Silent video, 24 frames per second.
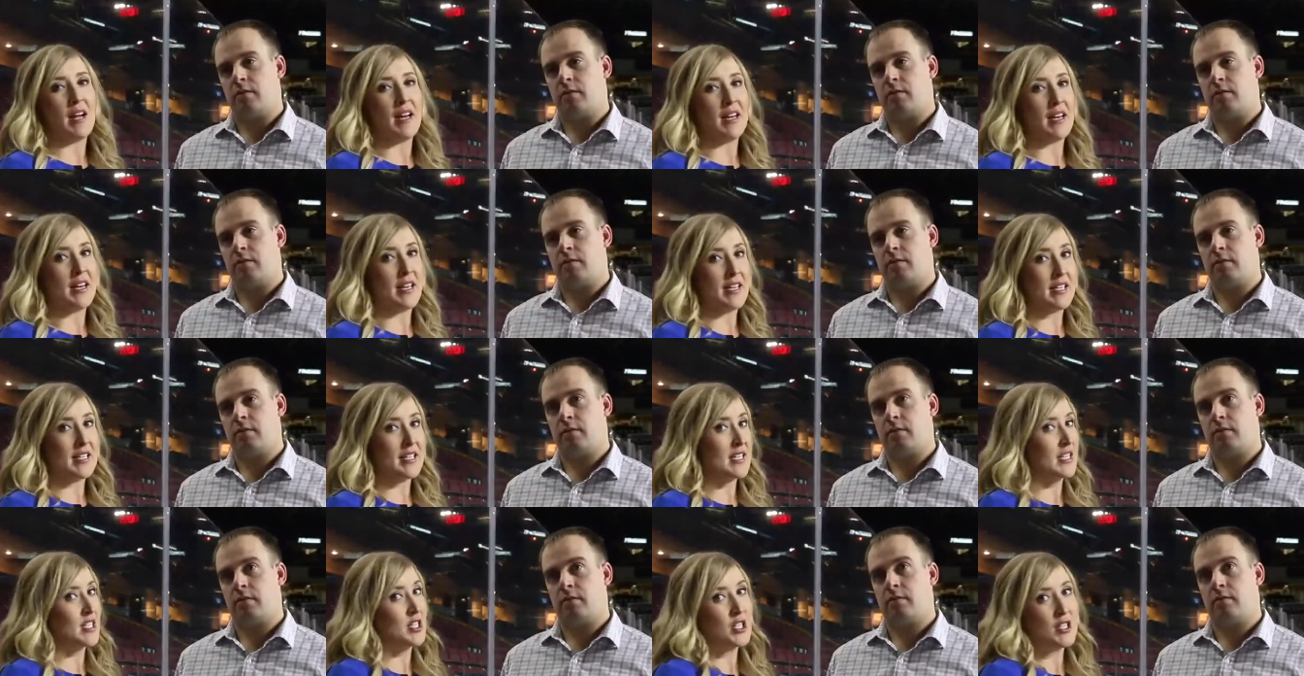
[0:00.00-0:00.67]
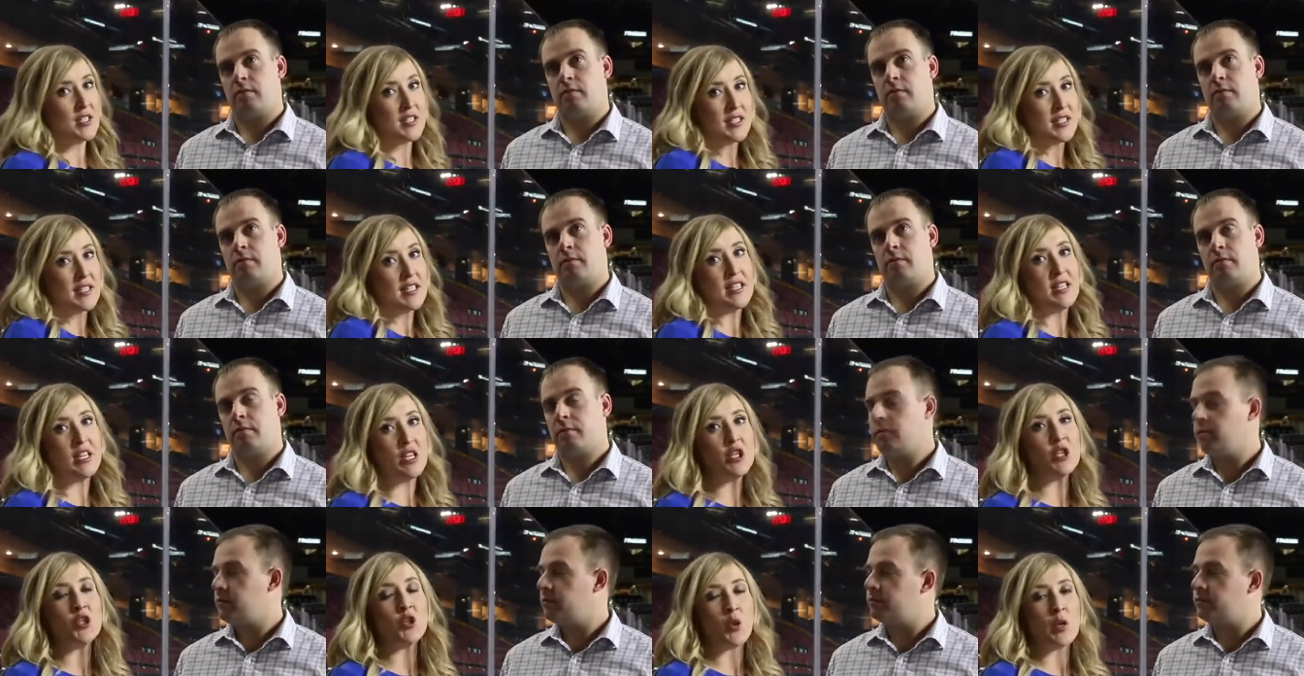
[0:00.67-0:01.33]
Speaker 1: and just
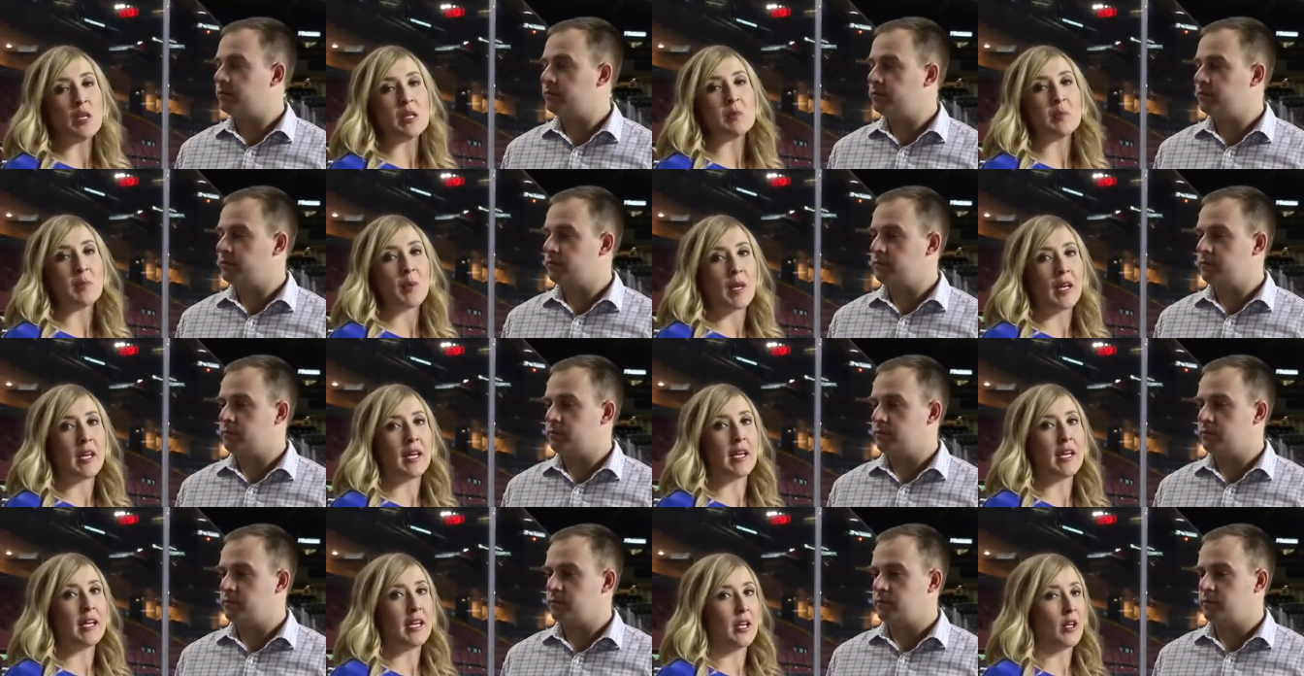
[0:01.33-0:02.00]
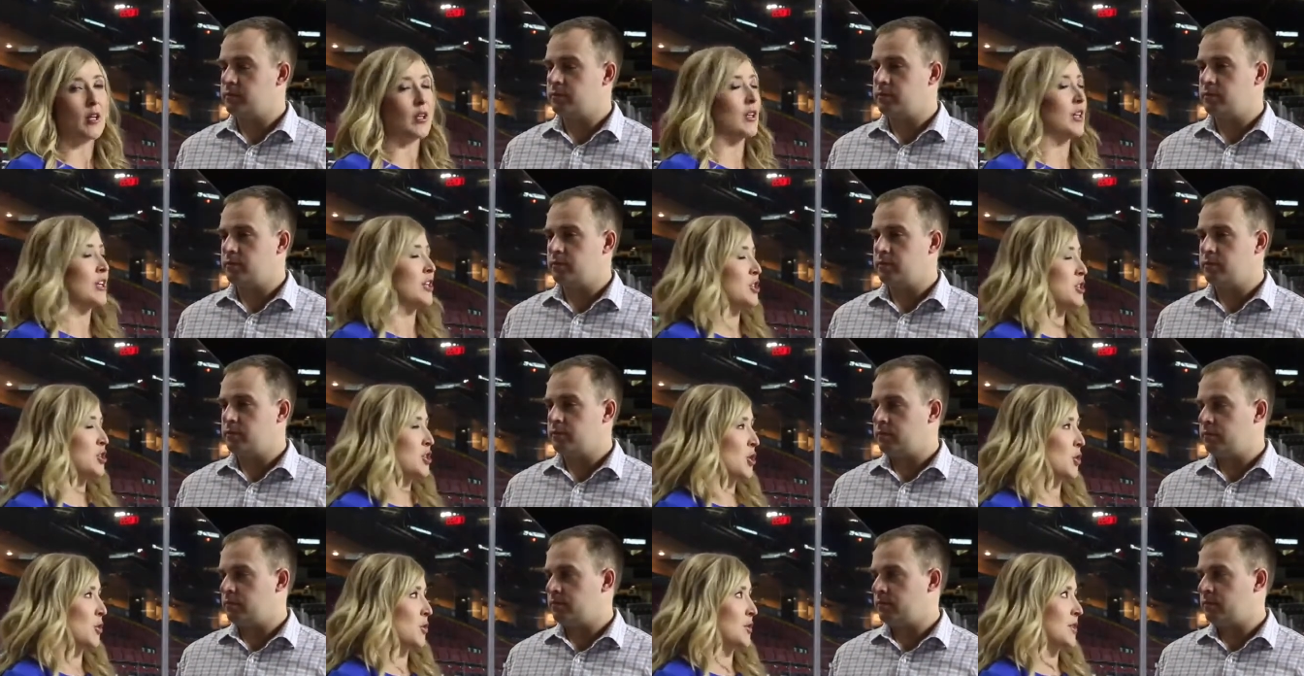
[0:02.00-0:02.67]
enjoys playing here, and it
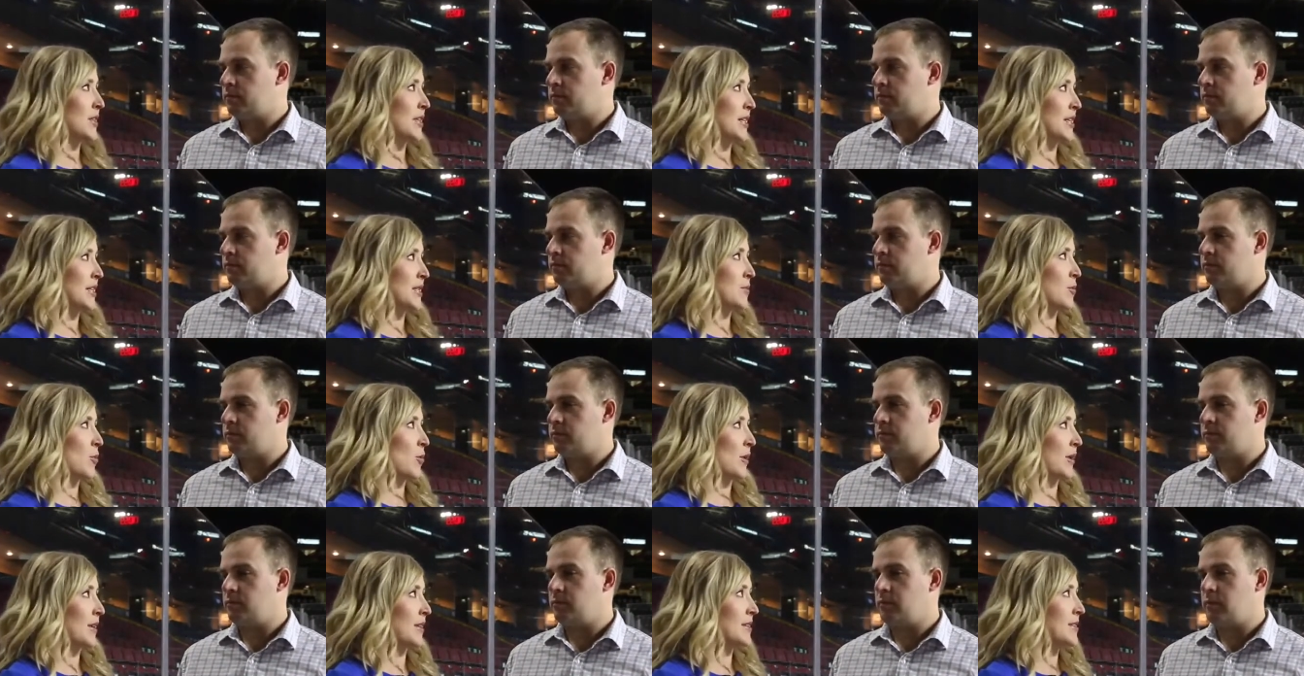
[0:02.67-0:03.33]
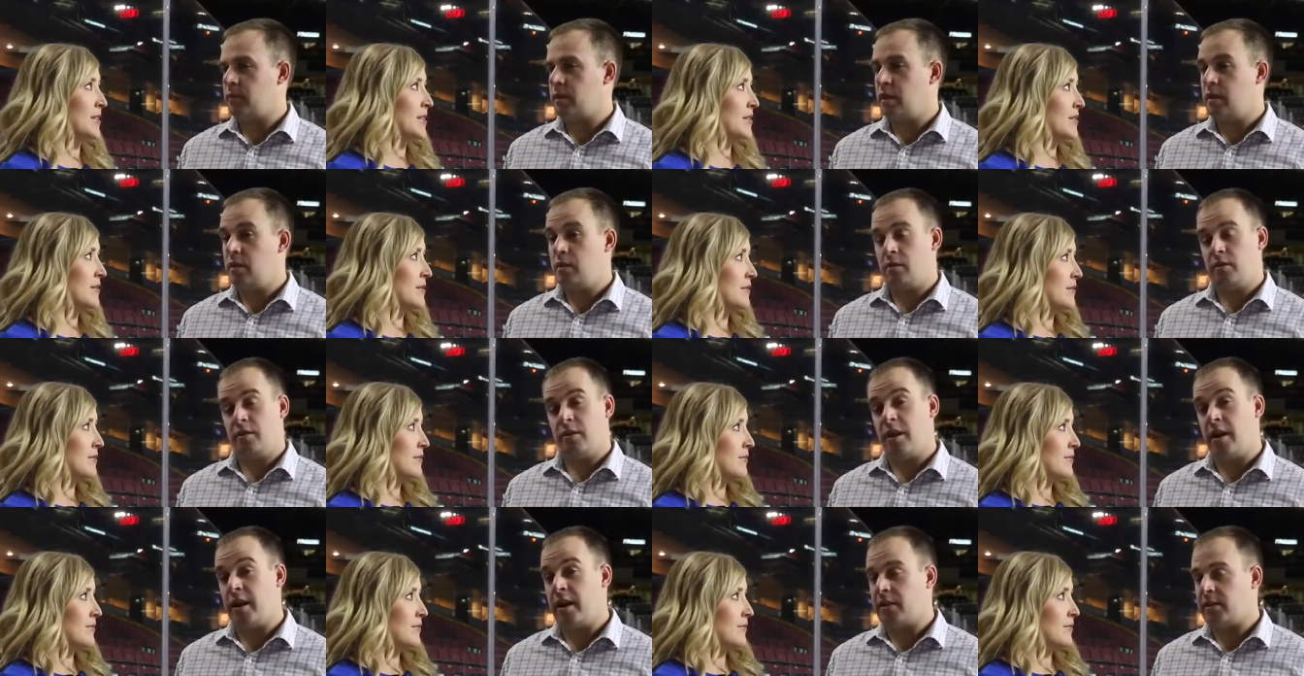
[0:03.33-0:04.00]
shows in his points.
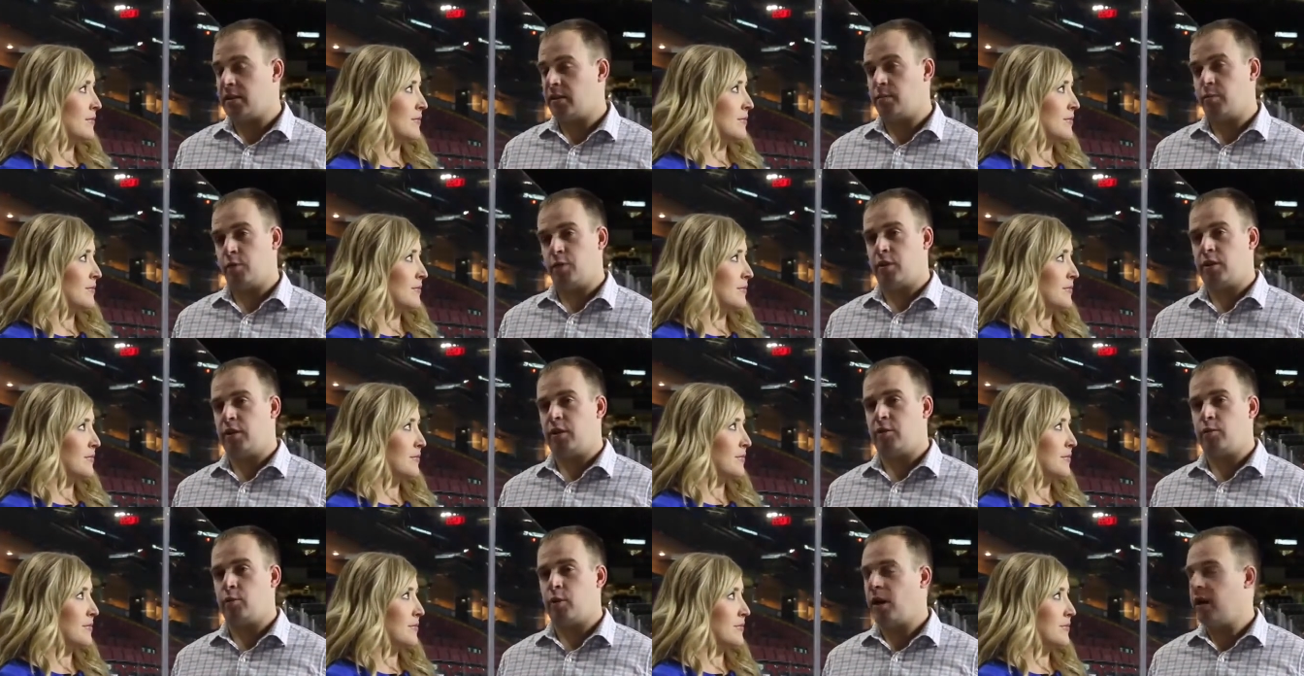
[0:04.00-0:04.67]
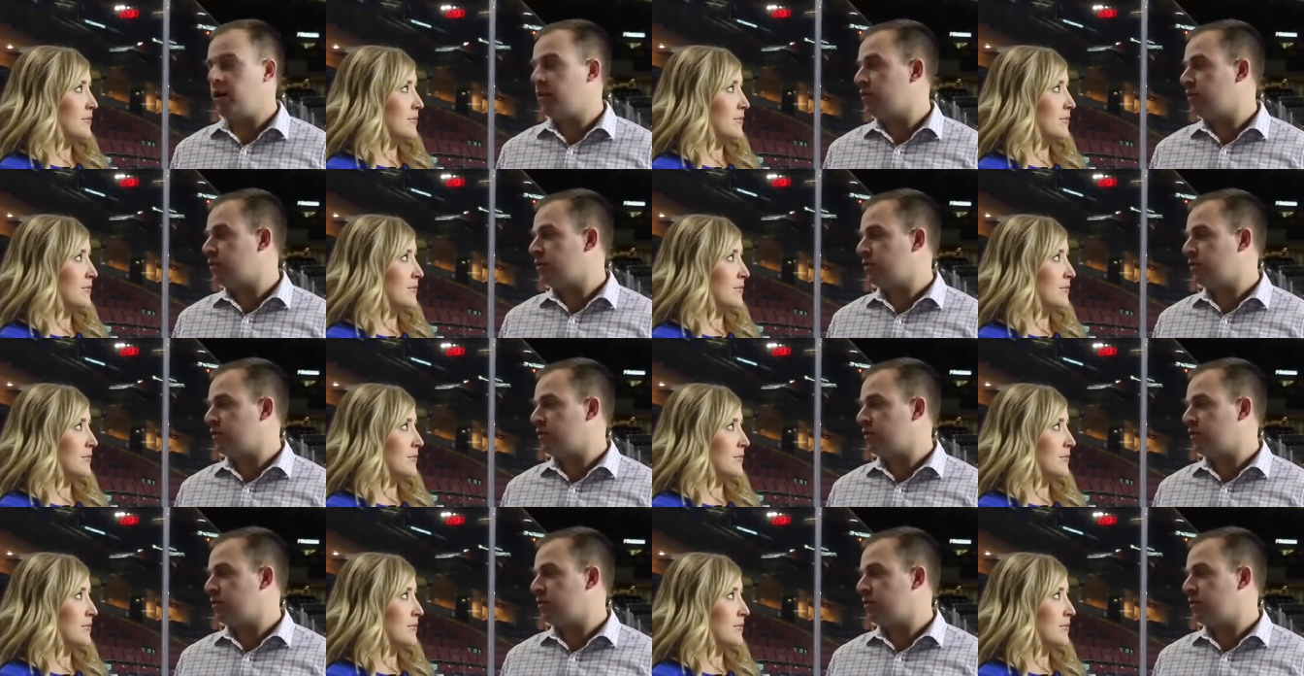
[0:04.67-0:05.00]
Speaker 2: Yeah, it's pretty wild